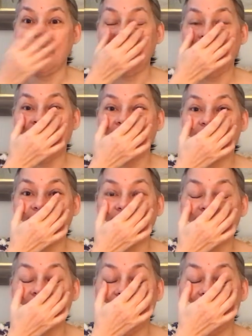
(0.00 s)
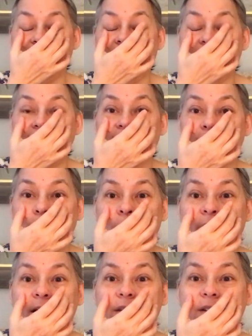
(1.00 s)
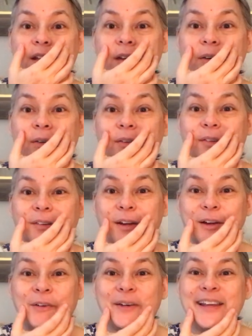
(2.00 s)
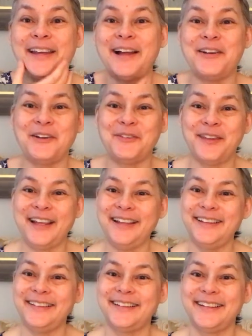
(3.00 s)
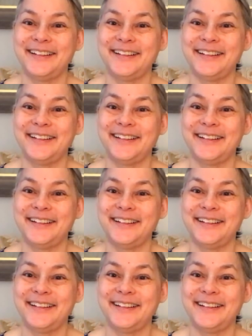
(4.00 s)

And as I watch, tears start going down her face.